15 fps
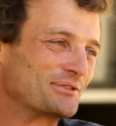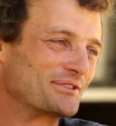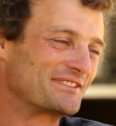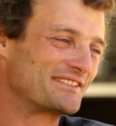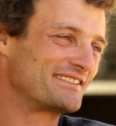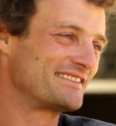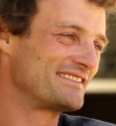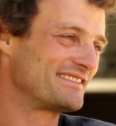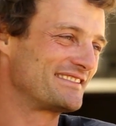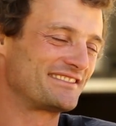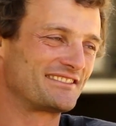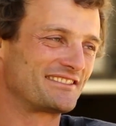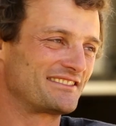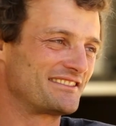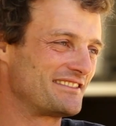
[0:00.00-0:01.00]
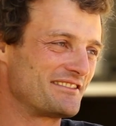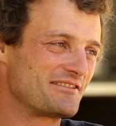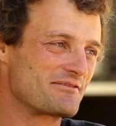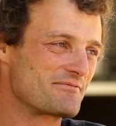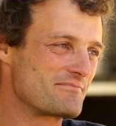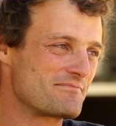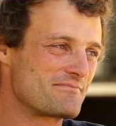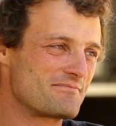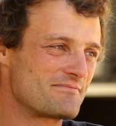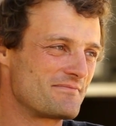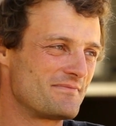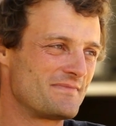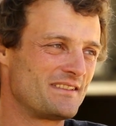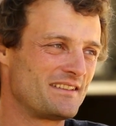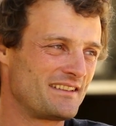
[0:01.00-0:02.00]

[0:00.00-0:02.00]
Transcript: sponsors, no? You had free wings